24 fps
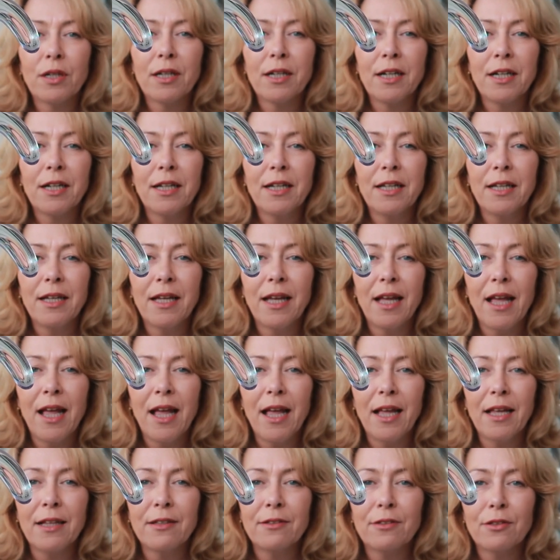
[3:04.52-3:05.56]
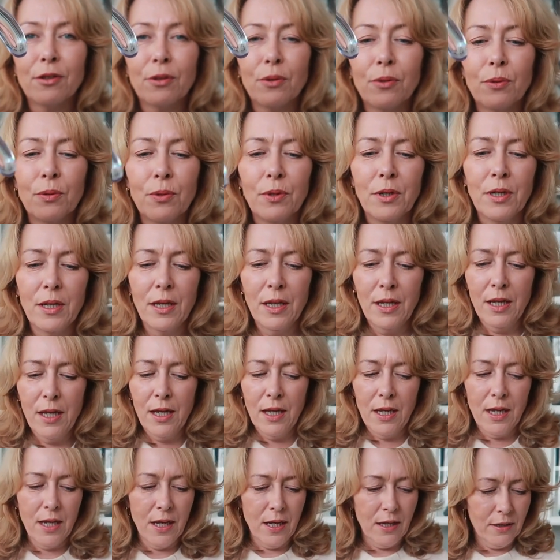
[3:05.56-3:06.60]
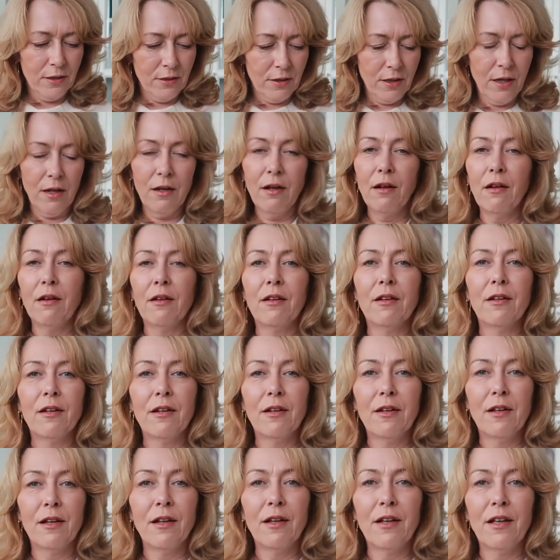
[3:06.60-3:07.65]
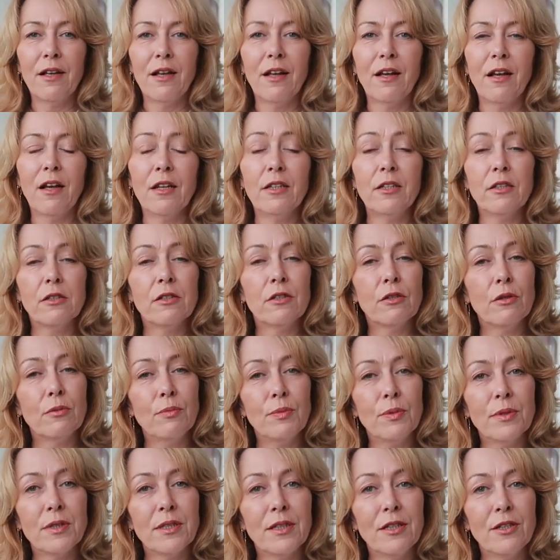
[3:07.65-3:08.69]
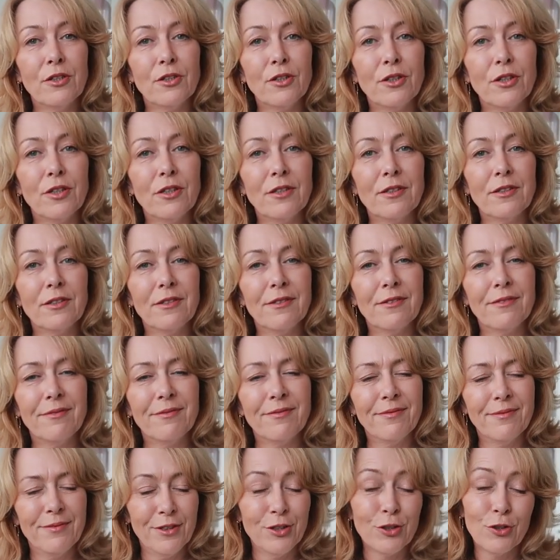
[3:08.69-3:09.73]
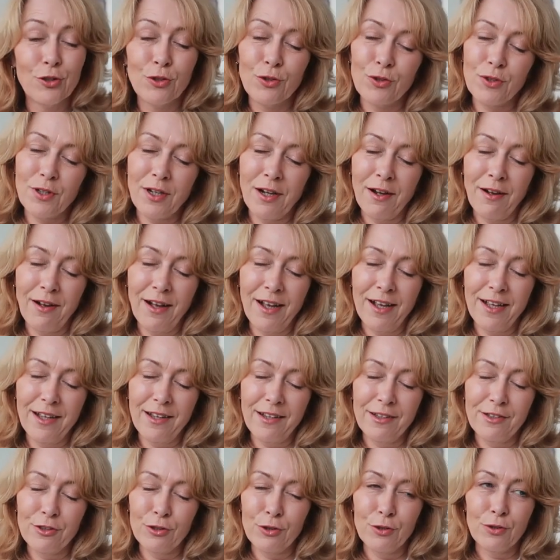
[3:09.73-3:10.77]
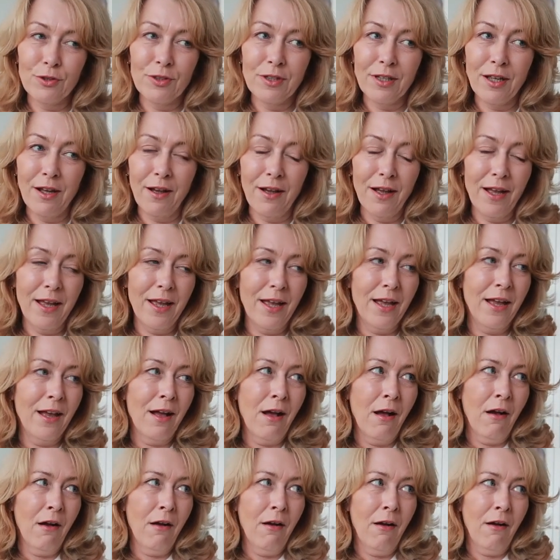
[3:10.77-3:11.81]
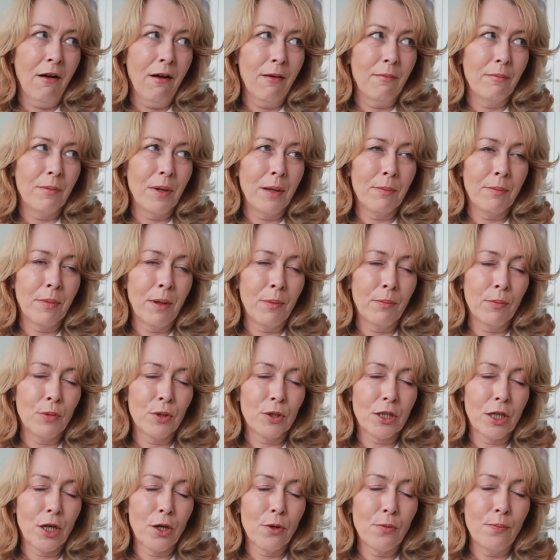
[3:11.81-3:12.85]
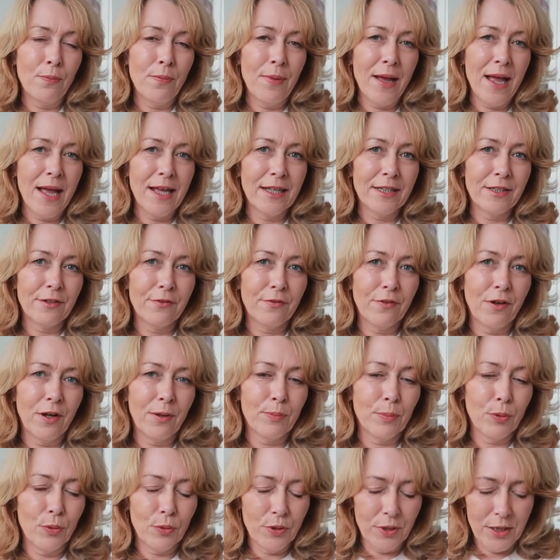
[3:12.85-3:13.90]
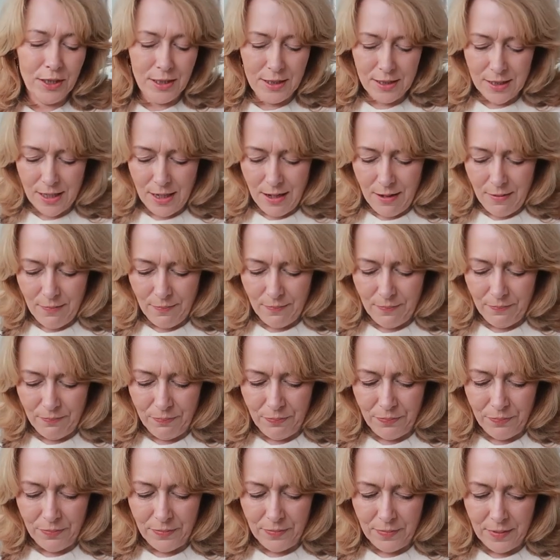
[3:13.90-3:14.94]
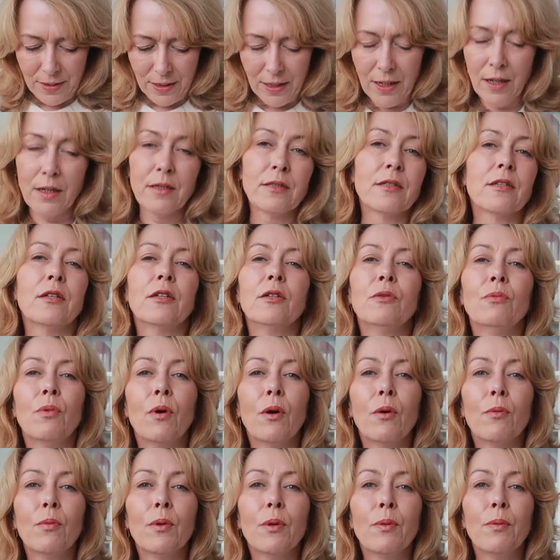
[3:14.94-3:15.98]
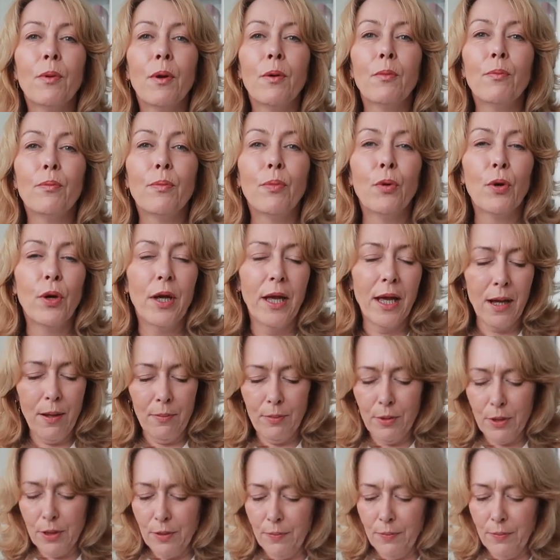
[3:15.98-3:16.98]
and clear handle. And are you superstitious? Should I? Shouldn't I? My mum would go mad if I put this up. I'll tell you what, we won't put it up